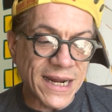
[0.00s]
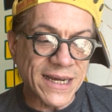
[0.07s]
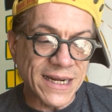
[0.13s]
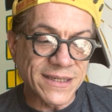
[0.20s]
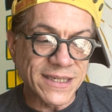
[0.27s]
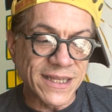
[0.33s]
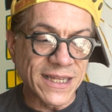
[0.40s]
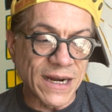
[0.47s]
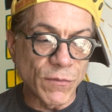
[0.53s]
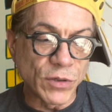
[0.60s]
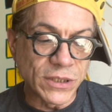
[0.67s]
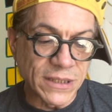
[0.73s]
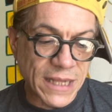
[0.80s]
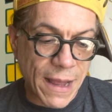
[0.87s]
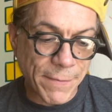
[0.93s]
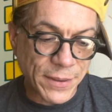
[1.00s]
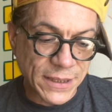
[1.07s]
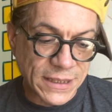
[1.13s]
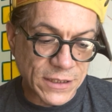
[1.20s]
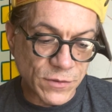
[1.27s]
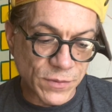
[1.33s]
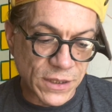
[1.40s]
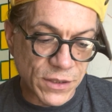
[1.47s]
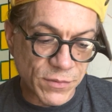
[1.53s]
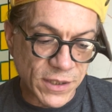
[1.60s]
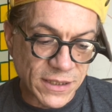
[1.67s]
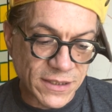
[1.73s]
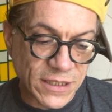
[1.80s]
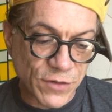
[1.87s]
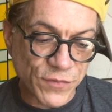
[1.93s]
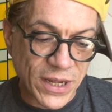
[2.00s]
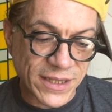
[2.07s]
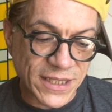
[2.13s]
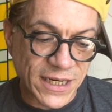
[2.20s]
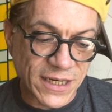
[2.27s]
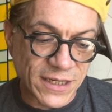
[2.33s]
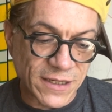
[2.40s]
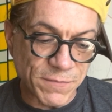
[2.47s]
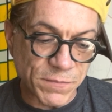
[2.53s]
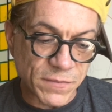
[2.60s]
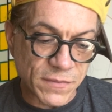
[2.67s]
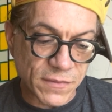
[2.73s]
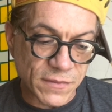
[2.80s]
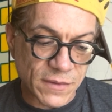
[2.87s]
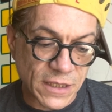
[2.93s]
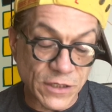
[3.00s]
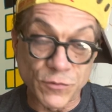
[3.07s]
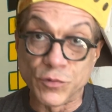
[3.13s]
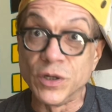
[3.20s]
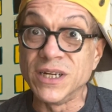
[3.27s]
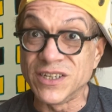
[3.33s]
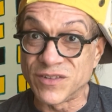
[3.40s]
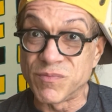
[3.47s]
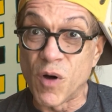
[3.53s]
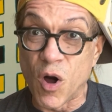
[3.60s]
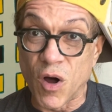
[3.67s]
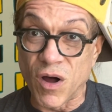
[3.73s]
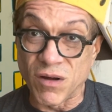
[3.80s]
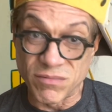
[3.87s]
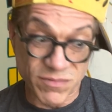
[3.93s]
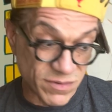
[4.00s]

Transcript: I gotta say that I was not pleased with was the fact that it is really small.